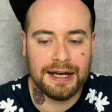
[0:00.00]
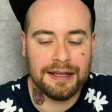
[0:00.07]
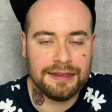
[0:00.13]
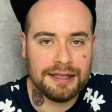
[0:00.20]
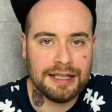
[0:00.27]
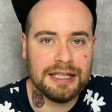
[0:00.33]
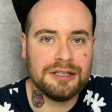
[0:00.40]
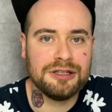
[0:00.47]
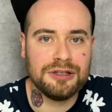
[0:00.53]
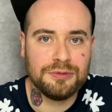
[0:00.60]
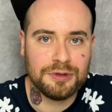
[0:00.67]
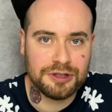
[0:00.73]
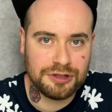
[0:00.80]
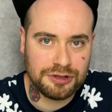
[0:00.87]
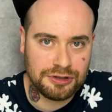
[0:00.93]
I think this is
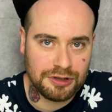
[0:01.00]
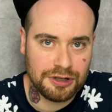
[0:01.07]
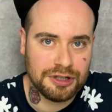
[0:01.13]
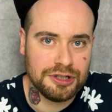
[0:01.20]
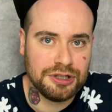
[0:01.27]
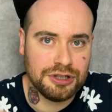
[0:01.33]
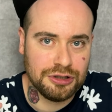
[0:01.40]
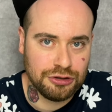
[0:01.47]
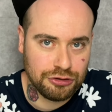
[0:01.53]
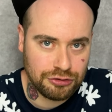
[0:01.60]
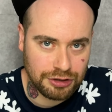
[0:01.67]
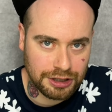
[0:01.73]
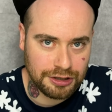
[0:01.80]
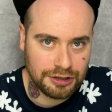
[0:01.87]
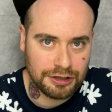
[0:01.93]
what started to
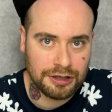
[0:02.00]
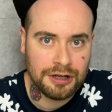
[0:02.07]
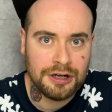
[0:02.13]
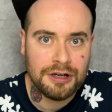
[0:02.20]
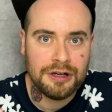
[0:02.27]
trigger